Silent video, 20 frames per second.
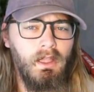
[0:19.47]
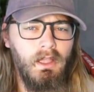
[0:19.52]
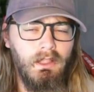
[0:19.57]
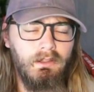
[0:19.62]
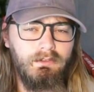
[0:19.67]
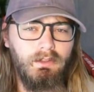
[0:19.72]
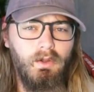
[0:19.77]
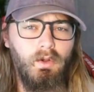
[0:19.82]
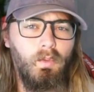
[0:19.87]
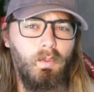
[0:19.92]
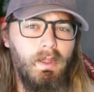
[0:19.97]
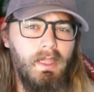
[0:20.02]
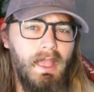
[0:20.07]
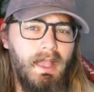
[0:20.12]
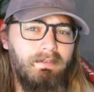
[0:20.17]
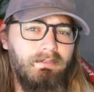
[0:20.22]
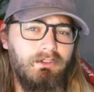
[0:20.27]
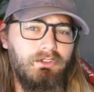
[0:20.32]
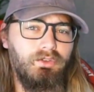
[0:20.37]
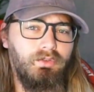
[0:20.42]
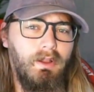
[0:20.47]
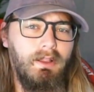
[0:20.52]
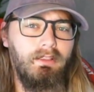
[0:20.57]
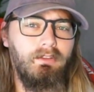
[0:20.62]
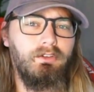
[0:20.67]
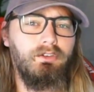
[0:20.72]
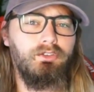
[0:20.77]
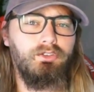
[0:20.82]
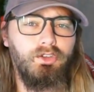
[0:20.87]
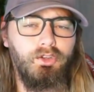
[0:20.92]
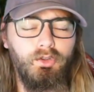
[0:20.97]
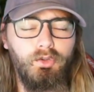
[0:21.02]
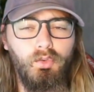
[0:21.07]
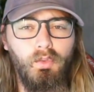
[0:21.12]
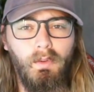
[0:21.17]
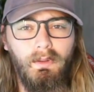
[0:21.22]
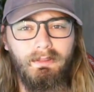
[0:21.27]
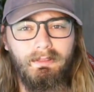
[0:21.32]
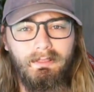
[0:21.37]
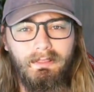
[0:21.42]
so we have a trailer
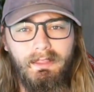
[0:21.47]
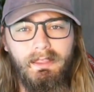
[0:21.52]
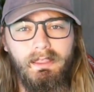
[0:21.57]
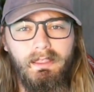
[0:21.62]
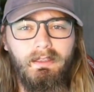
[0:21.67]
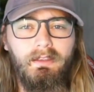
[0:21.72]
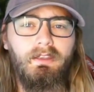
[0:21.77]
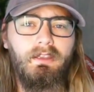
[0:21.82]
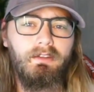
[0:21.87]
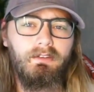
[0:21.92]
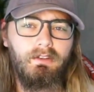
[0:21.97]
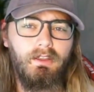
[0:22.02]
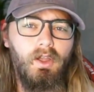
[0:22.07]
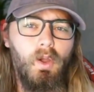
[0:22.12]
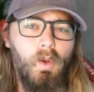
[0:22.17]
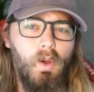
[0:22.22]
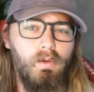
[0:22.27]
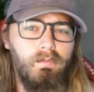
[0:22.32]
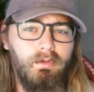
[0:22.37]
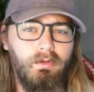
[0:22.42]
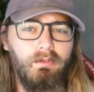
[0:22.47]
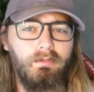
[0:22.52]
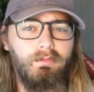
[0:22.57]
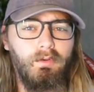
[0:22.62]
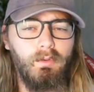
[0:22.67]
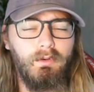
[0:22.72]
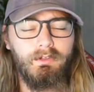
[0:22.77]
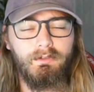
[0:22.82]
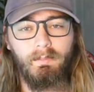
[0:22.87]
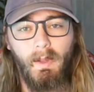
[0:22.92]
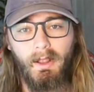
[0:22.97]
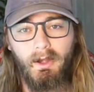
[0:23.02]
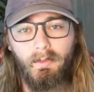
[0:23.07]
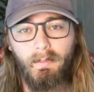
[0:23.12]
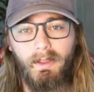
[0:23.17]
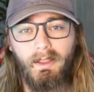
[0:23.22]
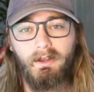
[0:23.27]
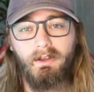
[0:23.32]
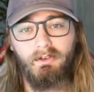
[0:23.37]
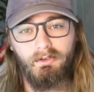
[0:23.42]
to leak to go over for
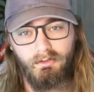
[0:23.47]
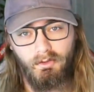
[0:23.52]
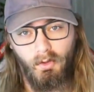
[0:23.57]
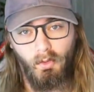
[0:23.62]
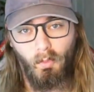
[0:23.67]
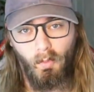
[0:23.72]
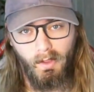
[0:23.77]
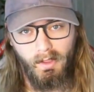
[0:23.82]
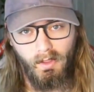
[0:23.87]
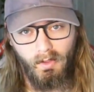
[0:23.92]
Spider-Man No Way